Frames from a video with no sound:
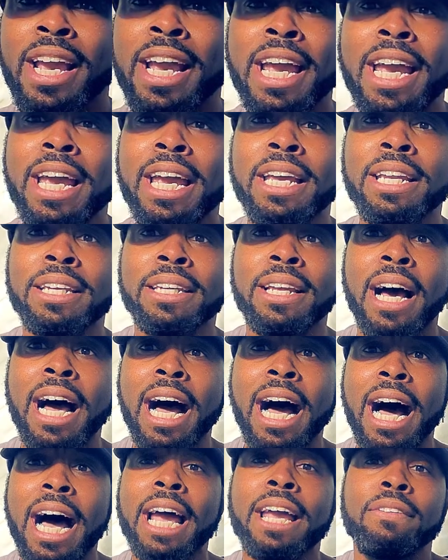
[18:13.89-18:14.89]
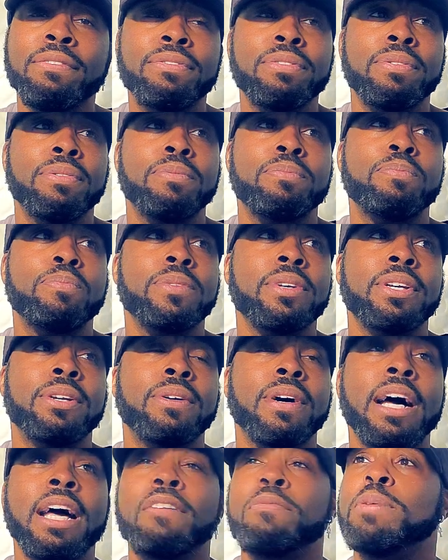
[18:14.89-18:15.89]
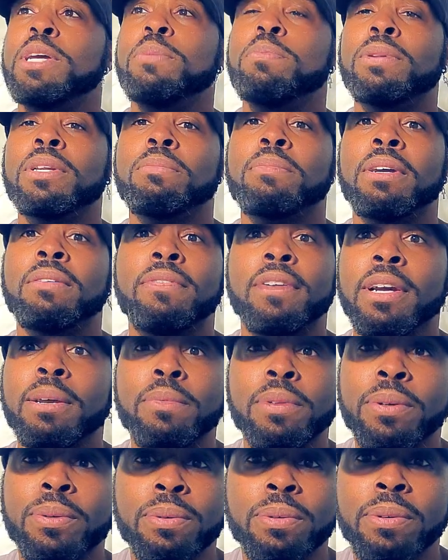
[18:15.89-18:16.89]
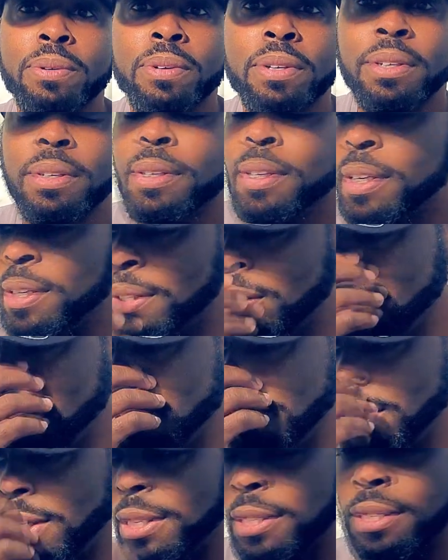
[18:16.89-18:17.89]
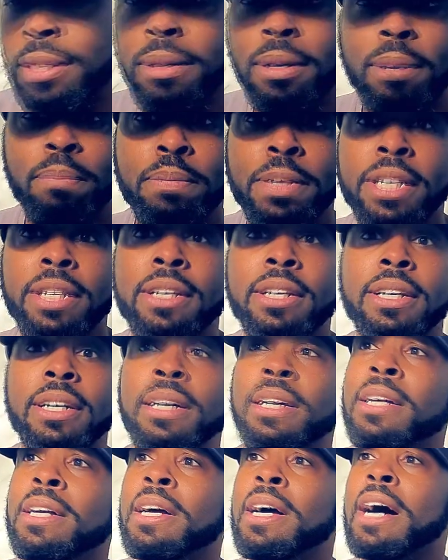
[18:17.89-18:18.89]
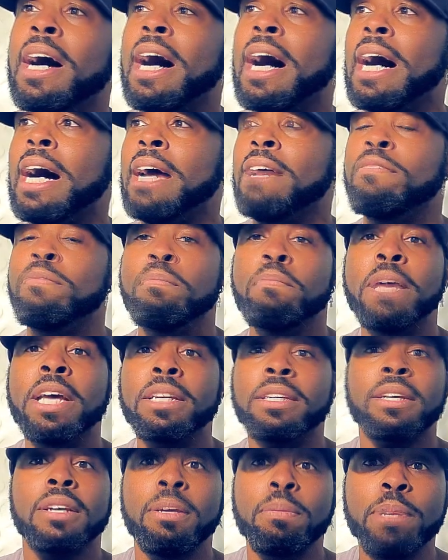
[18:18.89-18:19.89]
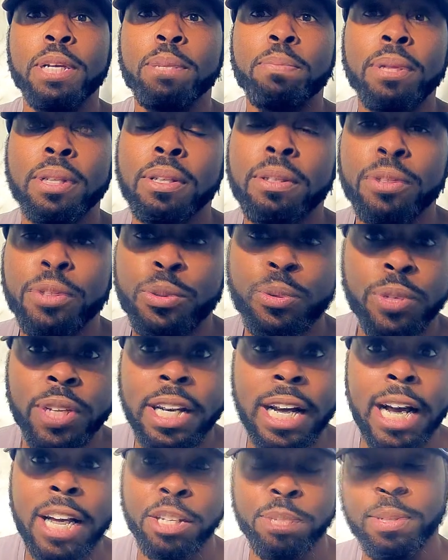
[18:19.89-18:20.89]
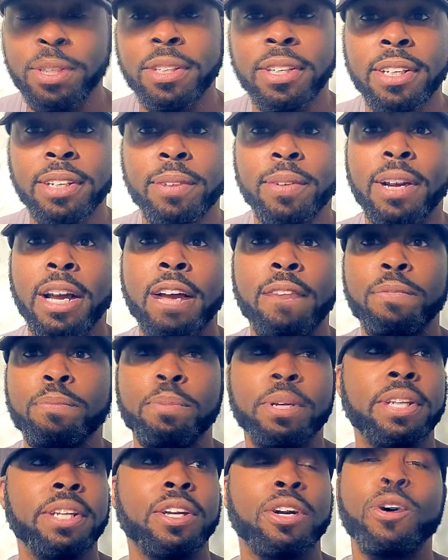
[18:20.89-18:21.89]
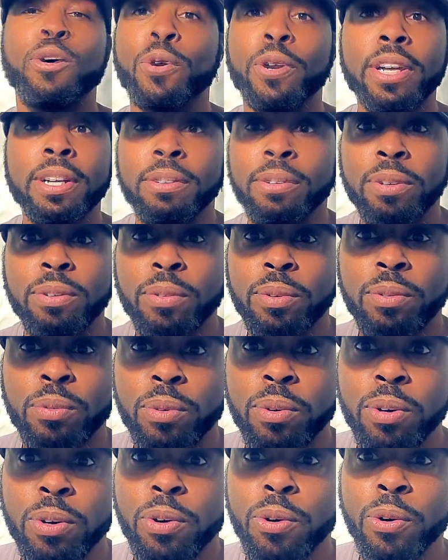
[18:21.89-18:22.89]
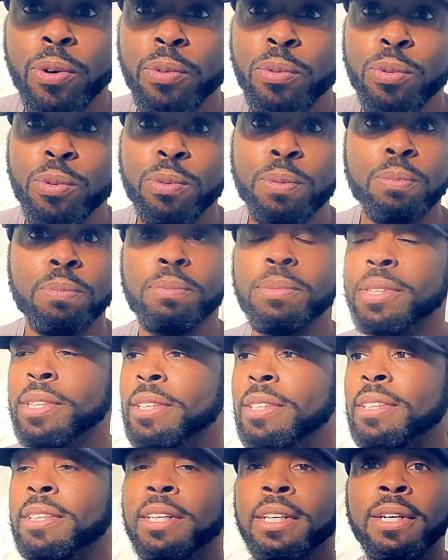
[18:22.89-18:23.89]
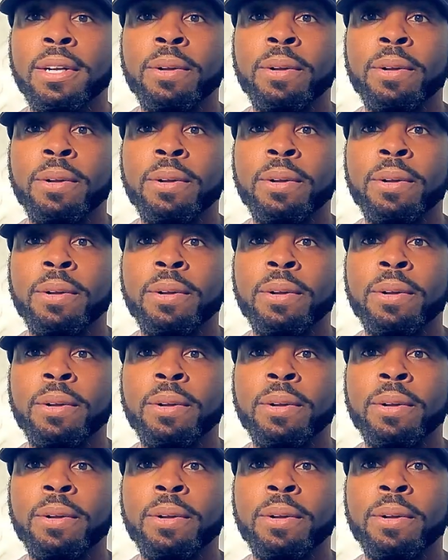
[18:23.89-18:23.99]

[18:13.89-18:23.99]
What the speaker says: and I have people in my family who are in media. I've met people doing the Cosby thing. I've been in courtrooms and,